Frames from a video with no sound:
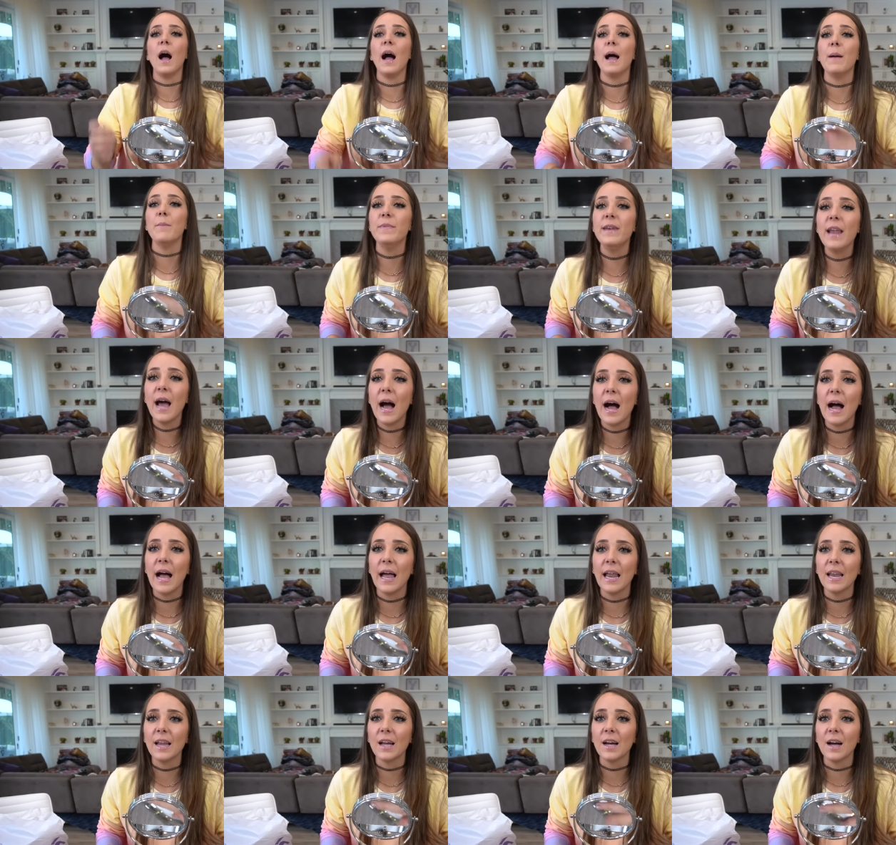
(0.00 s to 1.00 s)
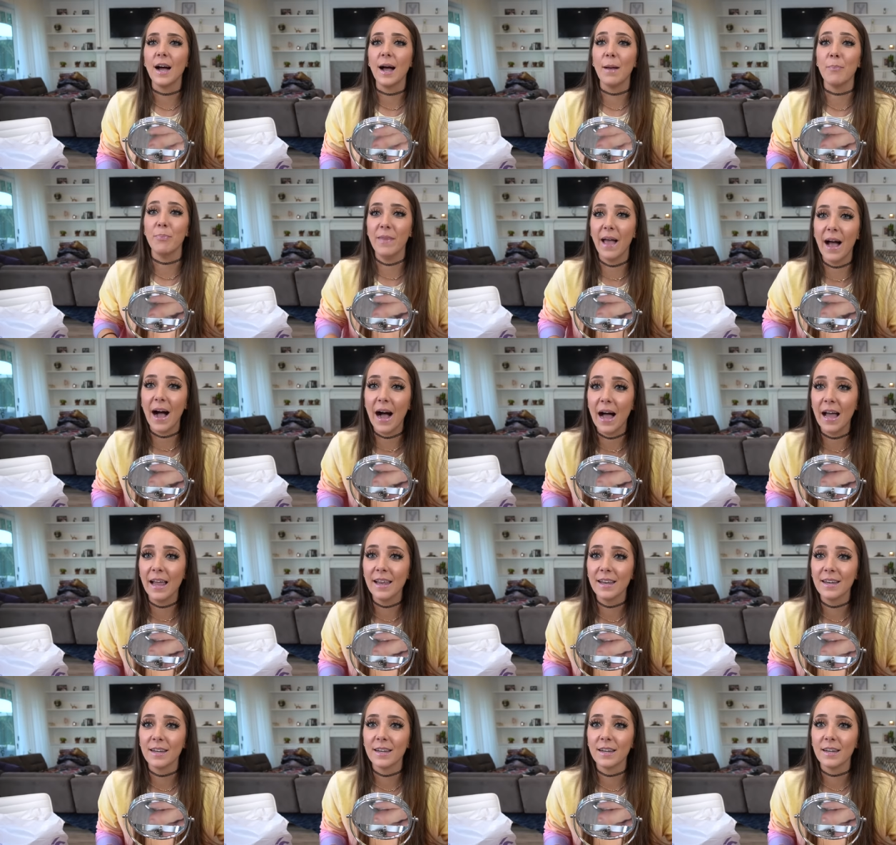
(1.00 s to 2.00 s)
I'm not. I'm
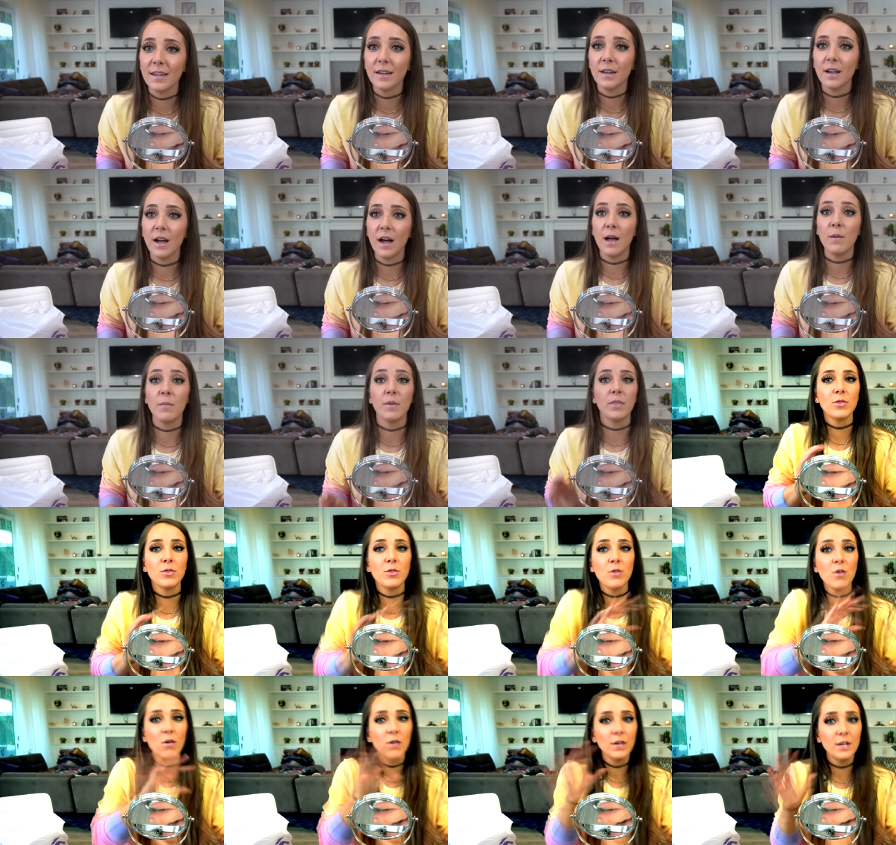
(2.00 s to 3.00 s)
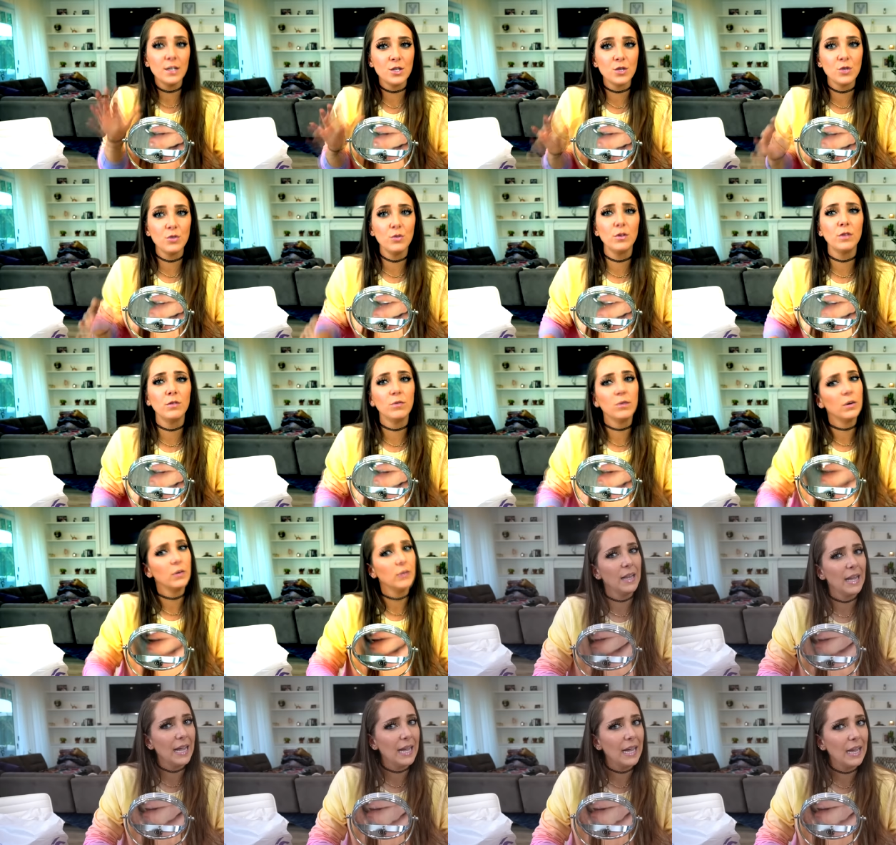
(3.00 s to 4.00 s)
a 32-year-old lady.